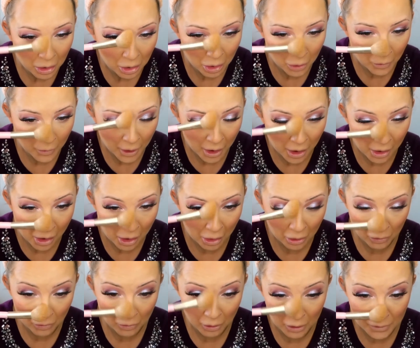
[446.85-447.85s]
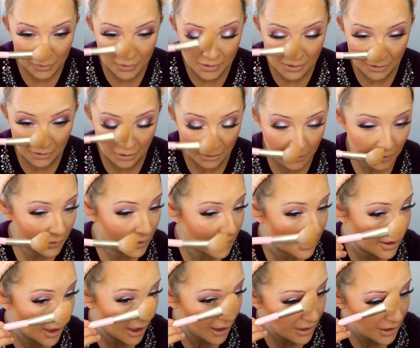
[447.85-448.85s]
going across the
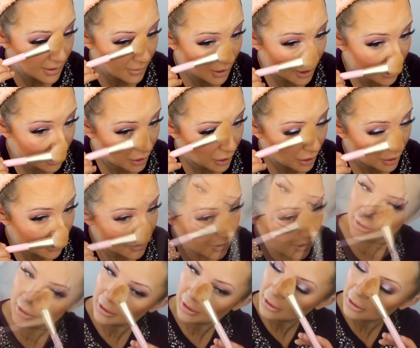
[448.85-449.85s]
sides of my nose.